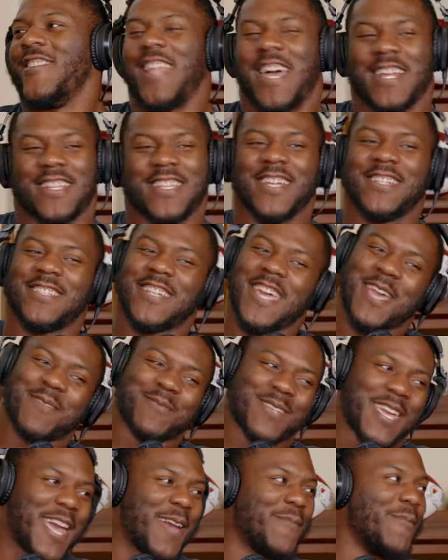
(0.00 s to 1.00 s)
like then James
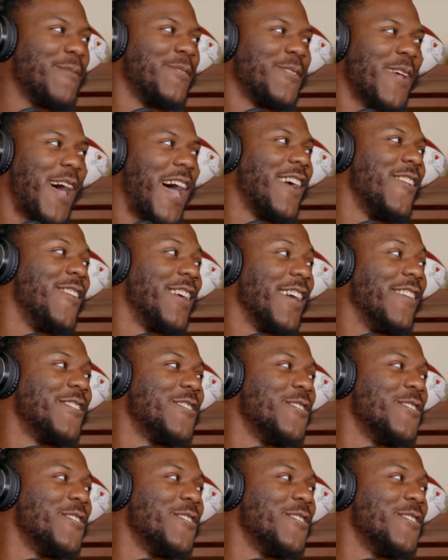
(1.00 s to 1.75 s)
Cameron was, I ain't gonna give it